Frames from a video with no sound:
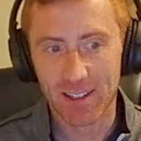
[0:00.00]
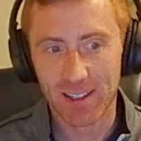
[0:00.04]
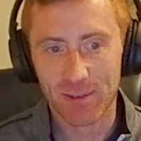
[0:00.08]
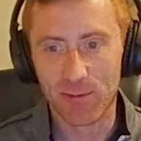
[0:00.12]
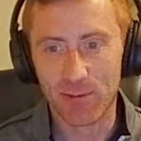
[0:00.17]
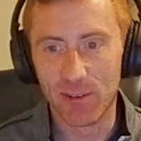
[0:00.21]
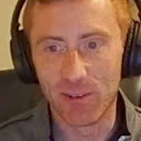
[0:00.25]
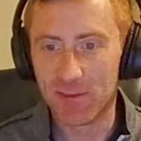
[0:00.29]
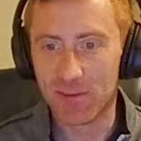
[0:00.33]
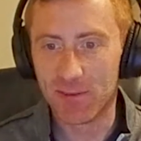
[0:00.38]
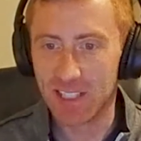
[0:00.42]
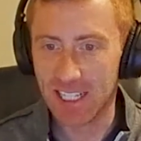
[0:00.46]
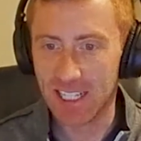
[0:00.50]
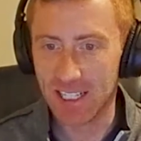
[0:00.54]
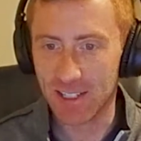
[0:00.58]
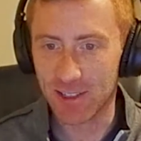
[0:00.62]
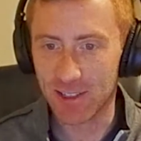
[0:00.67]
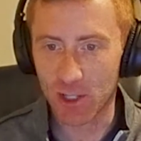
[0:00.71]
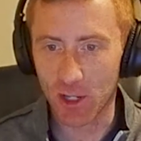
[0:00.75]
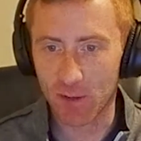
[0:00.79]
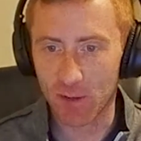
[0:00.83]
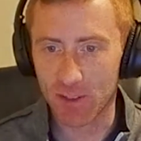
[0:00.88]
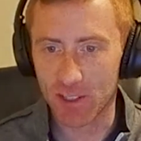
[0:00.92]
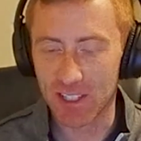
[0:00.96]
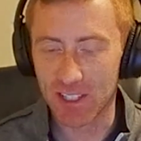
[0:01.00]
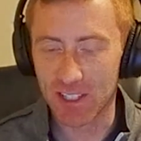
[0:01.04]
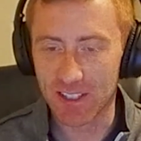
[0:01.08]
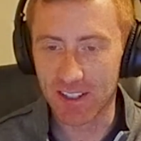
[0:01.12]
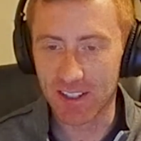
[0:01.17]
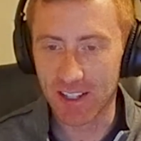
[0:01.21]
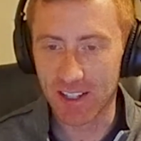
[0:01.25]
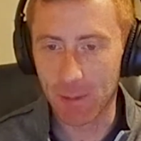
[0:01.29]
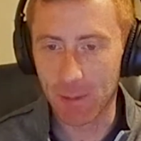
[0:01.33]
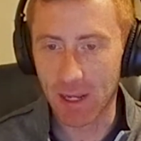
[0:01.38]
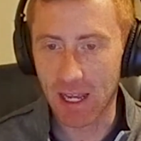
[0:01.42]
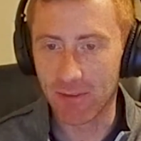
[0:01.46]
15 services
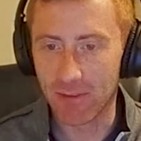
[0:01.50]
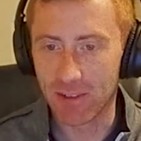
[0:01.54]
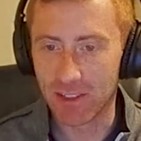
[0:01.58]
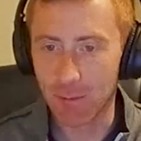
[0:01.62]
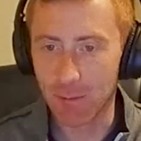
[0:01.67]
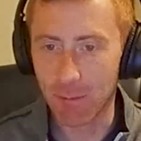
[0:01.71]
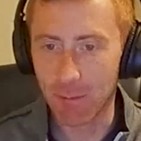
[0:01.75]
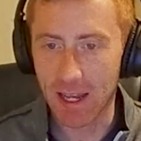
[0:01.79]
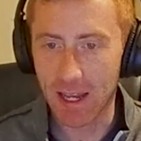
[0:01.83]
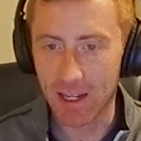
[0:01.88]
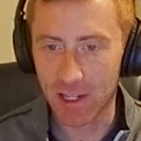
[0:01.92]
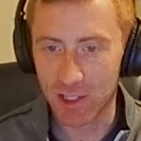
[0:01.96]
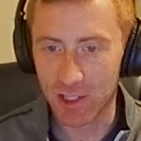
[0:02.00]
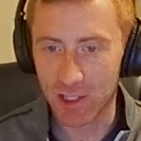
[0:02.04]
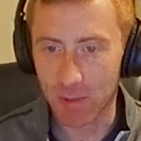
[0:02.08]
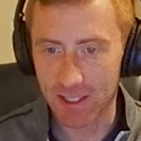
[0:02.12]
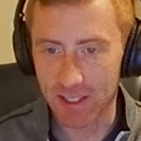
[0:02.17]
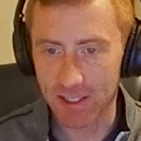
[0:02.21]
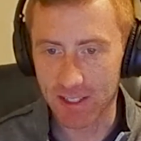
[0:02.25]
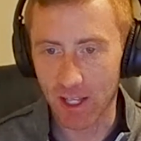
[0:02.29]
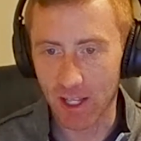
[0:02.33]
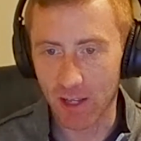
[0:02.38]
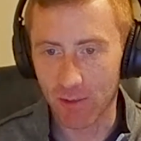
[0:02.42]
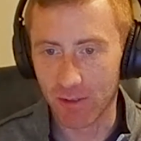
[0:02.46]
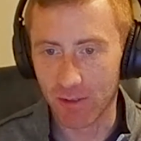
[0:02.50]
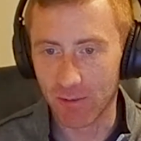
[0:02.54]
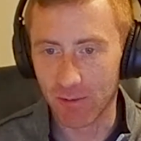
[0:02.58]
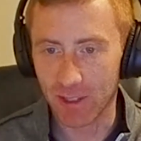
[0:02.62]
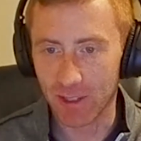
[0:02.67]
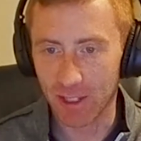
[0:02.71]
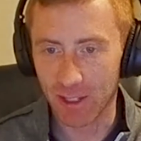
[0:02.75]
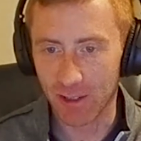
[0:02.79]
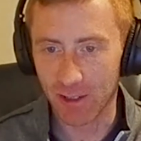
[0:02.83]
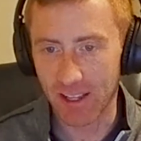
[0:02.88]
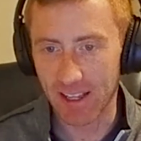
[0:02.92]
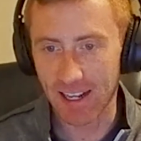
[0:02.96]
that I'm having to manage myself and
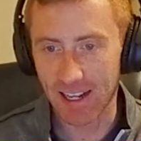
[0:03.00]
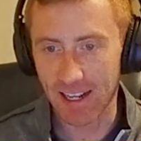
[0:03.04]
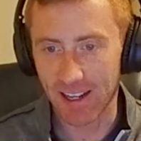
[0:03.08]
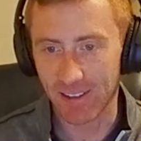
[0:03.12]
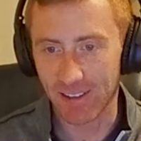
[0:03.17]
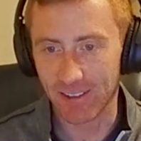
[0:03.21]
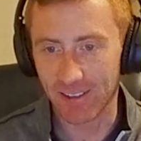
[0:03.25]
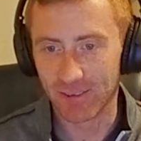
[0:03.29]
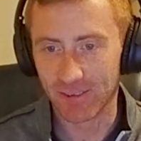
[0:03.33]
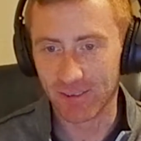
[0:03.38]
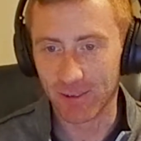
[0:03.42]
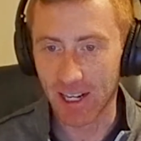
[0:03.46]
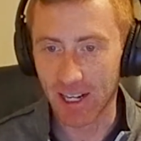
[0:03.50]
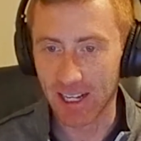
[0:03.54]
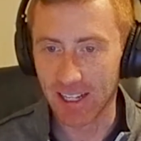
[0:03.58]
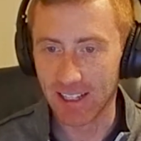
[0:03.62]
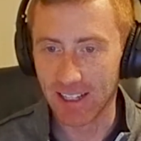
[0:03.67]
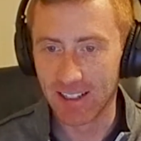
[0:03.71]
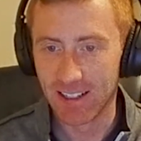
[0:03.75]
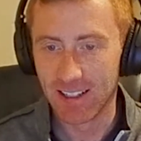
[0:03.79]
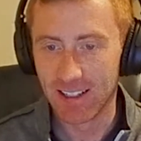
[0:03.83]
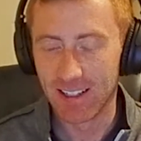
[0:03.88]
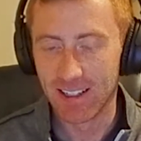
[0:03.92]
figure that out, right?